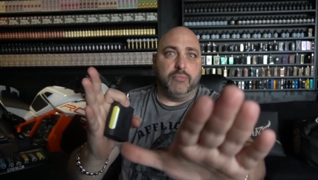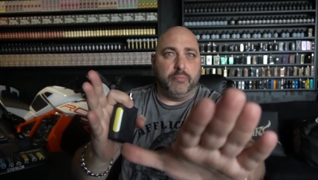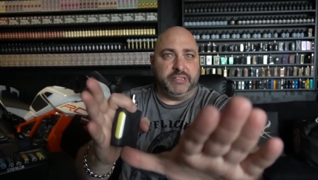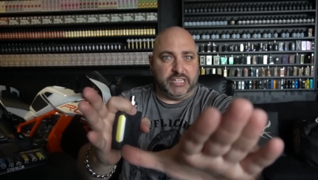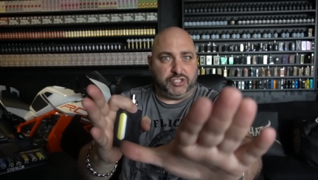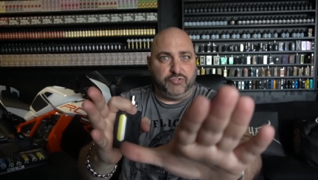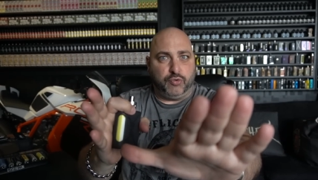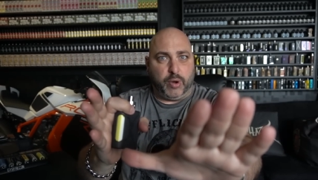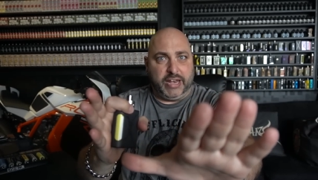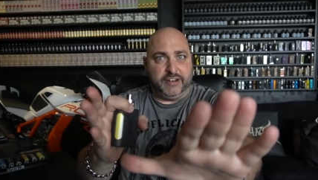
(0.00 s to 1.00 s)
moment that you've
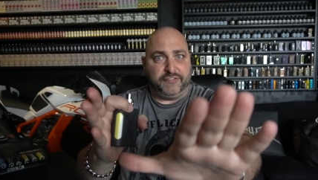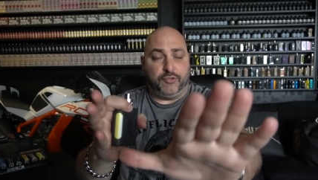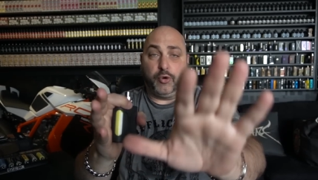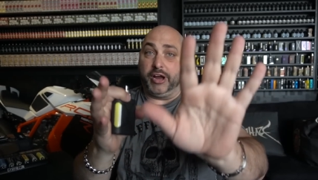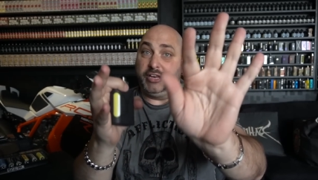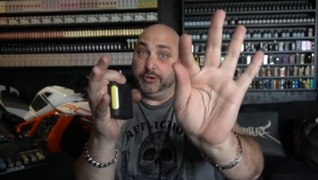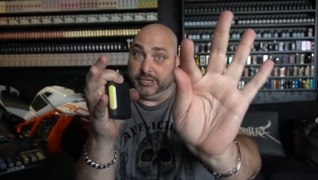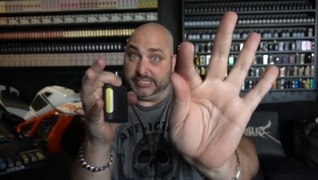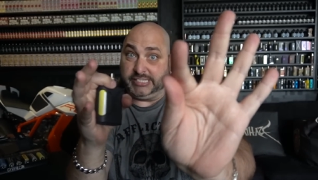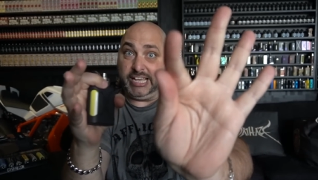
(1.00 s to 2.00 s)
waited for, and you
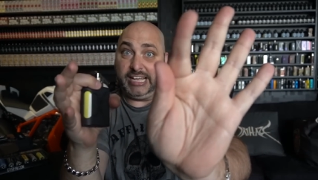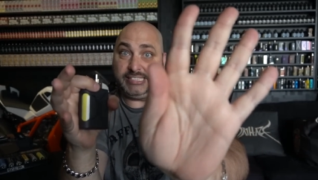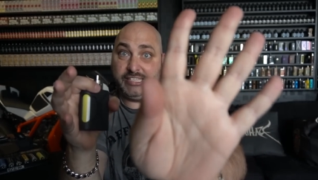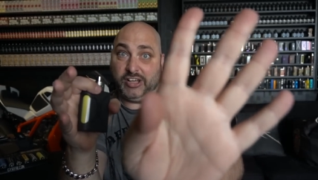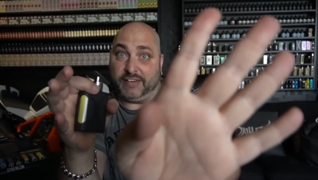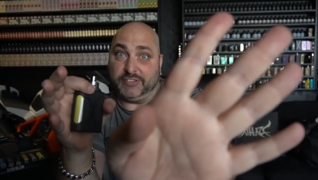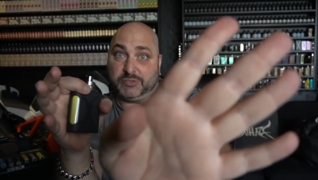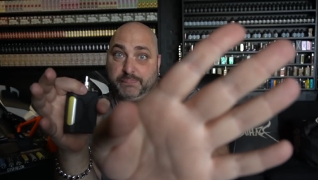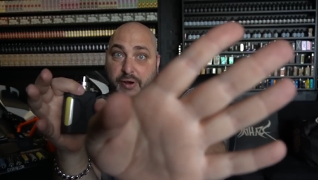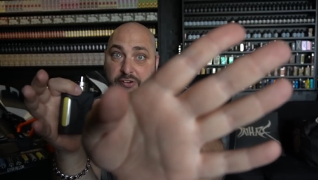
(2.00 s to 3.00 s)
can see I still have this
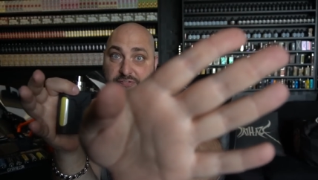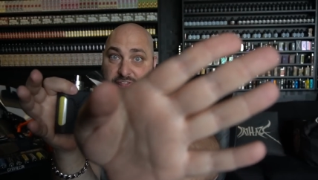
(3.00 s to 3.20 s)
burnt